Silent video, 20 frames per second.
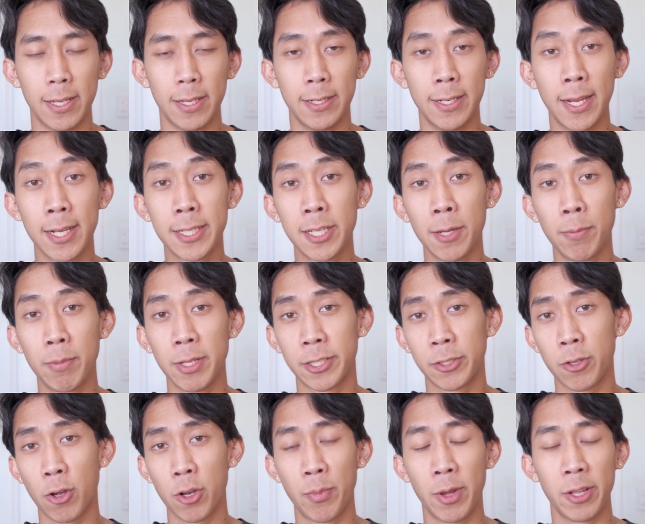Next up,
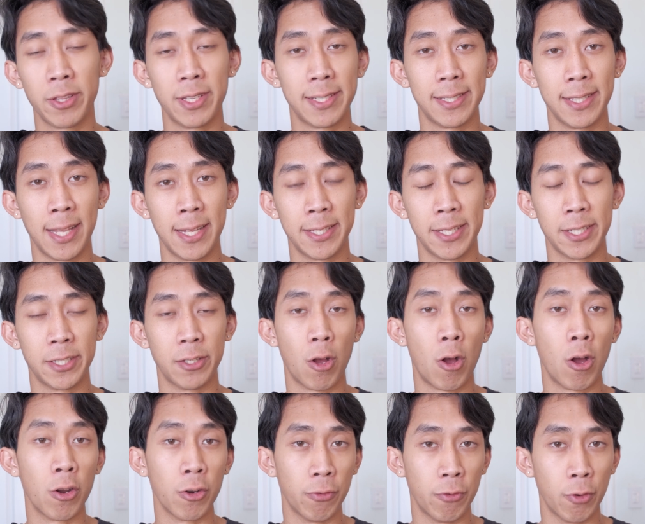let's talk about this lens's
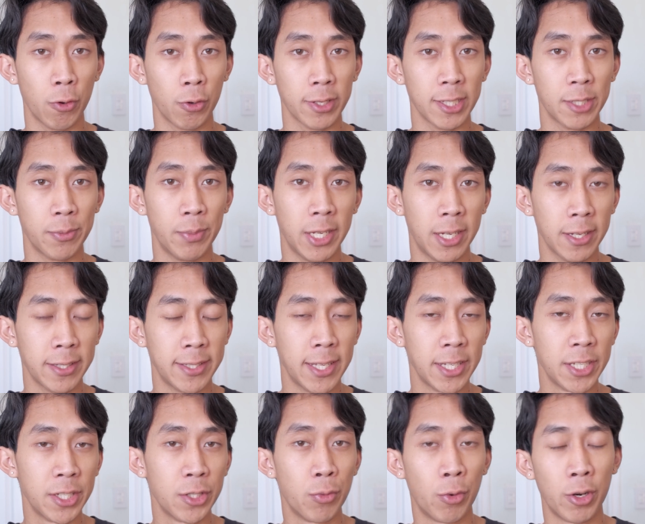autofocus, because
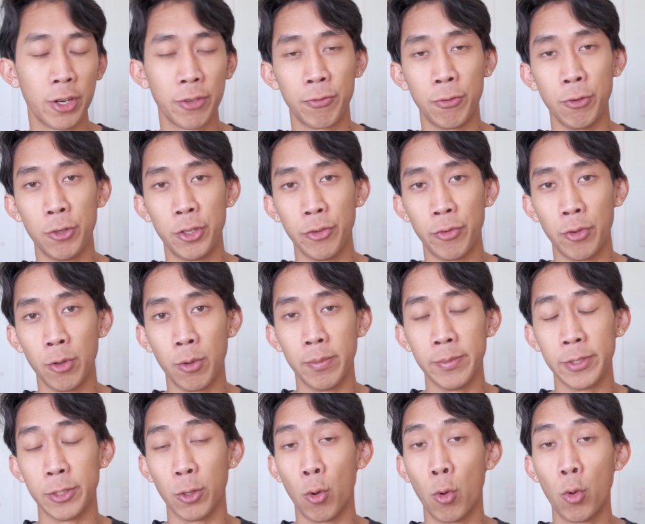this is one of
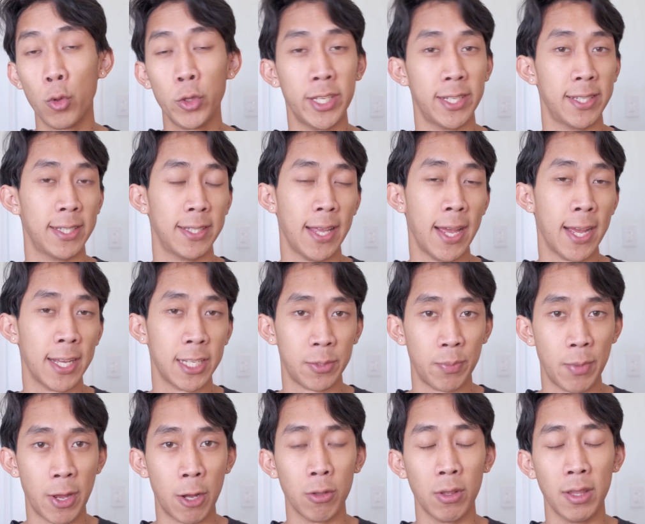Fujifilm's oldest
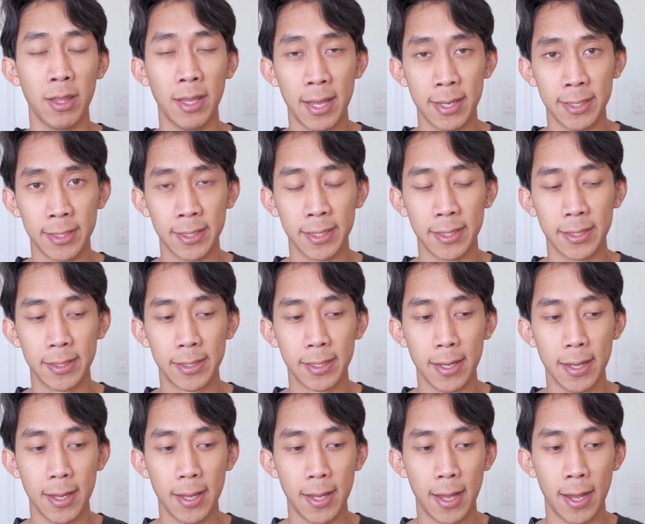X-mount
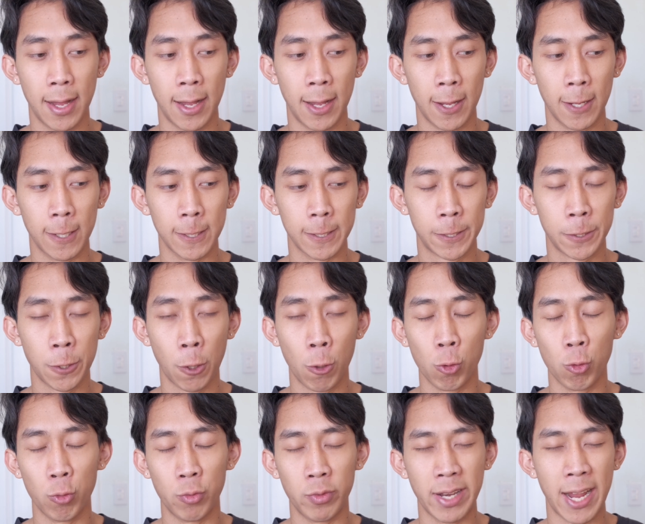lenses.
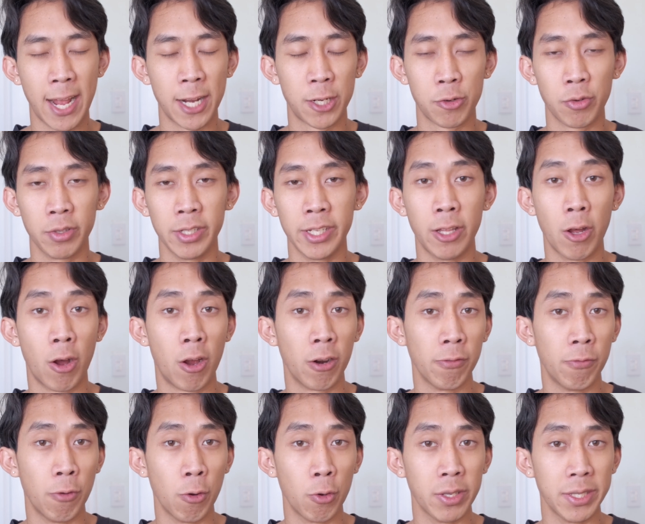So naturally, the
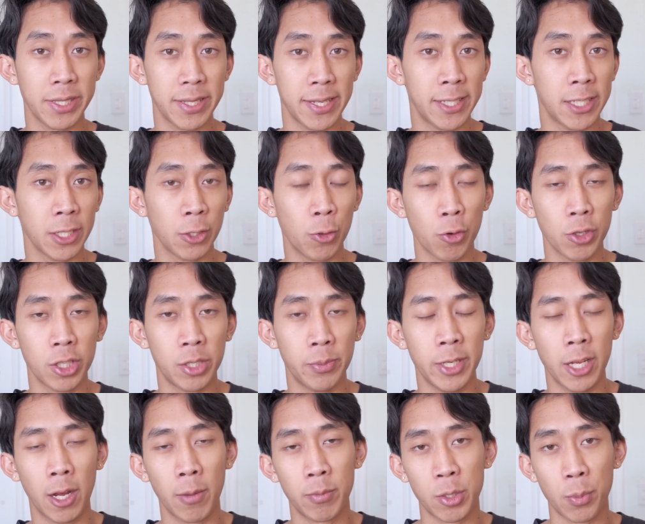autofocus isn't going to
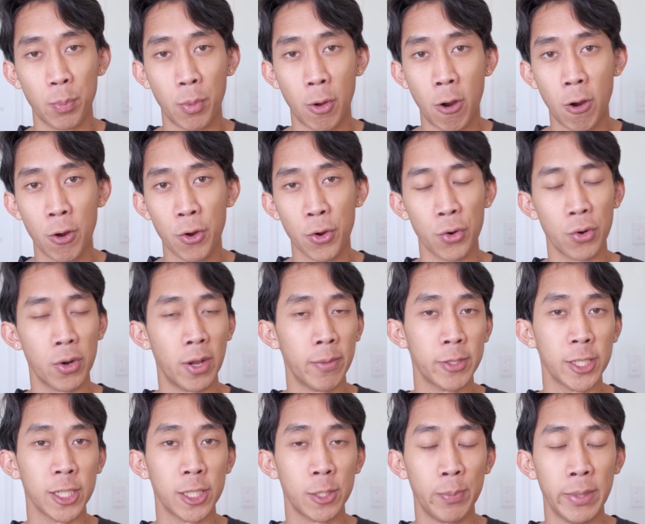be up to par or
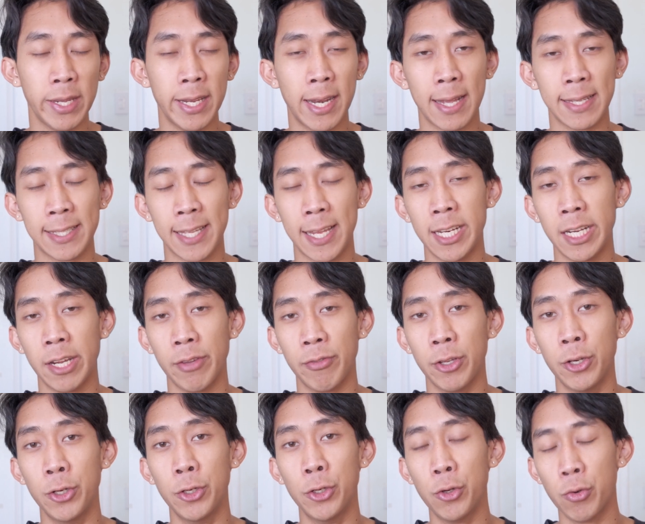up to speed as any of
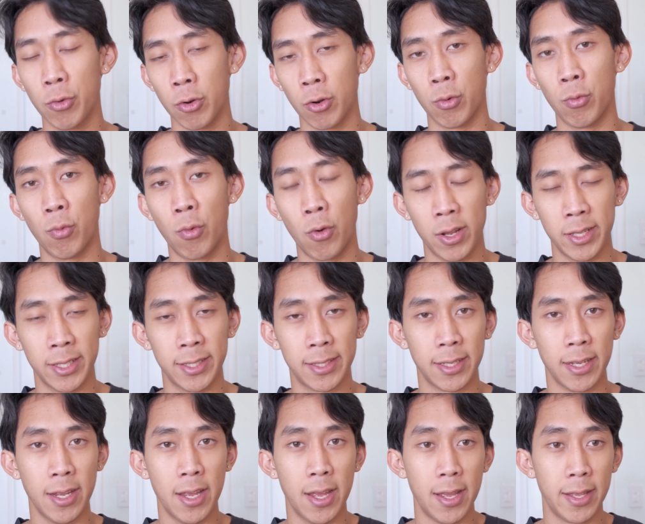the newer
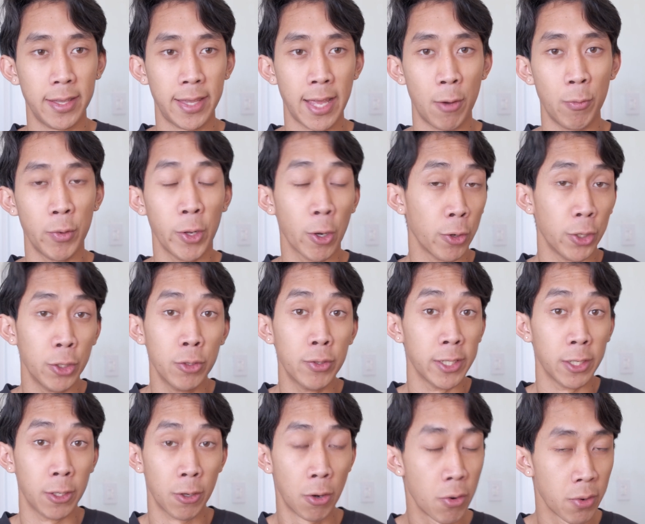ones that we are
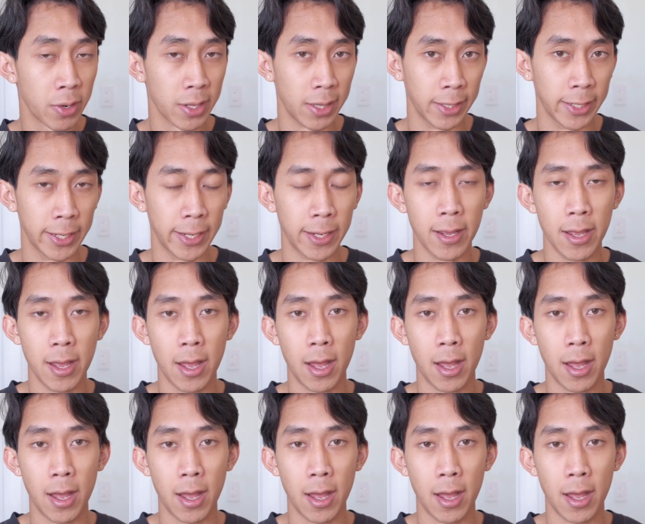using currently.